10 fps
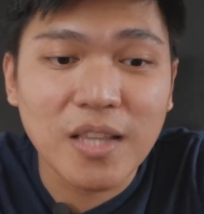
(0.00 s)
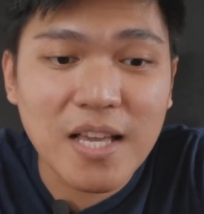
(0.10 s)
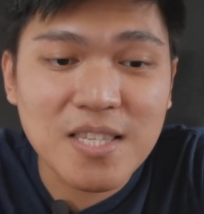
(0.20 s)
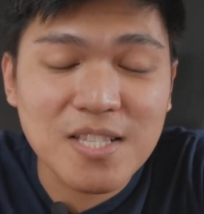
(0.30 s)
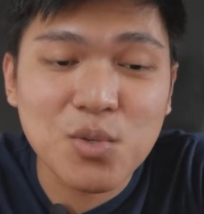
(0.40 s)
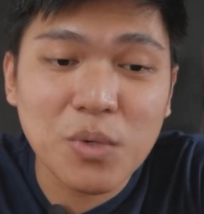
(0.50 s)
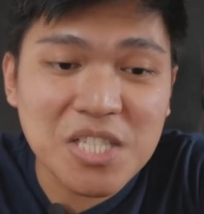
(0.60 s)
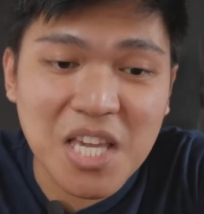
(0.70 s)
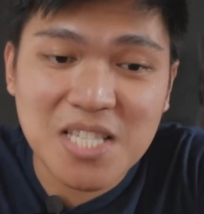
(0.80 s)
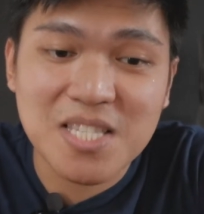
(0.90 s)
license
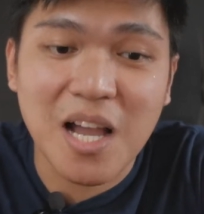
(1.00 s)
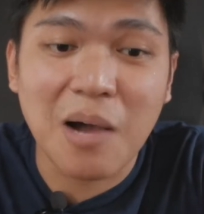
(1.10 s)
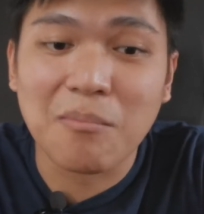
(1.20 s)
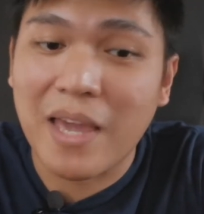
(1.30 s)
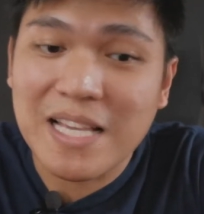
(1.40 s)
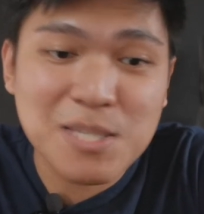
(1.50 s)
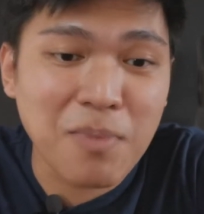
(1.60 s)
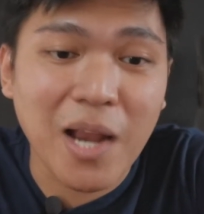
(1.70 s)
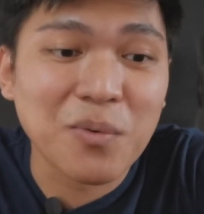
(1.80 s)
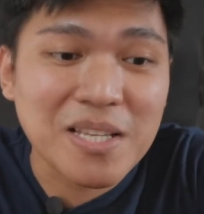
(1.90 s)
which is um,
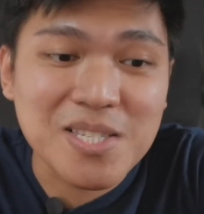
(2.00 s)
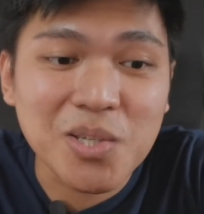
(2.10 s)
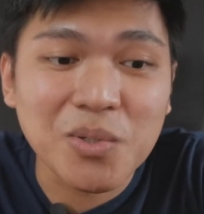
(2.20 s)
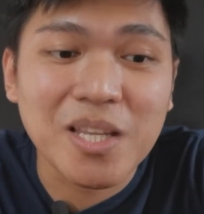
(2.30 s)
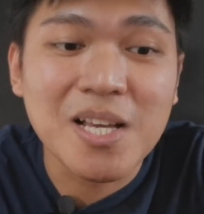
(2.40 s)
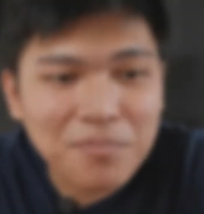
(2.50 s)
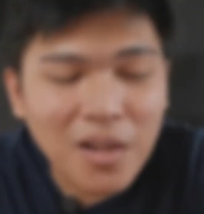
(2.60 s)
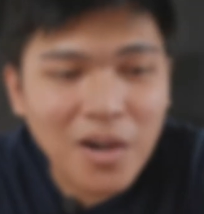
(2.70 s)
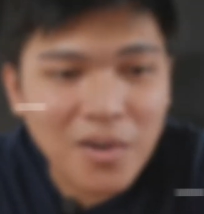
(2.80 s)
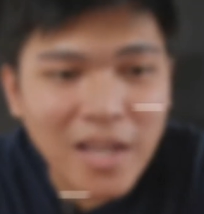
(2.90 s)
expiring soon.
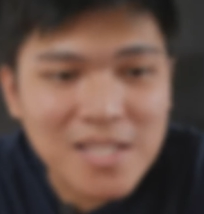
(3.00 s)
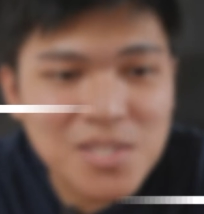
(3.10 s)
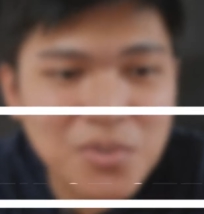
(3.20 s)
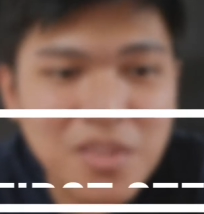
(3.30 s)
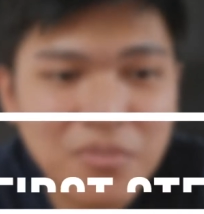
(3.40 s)
Alright, so the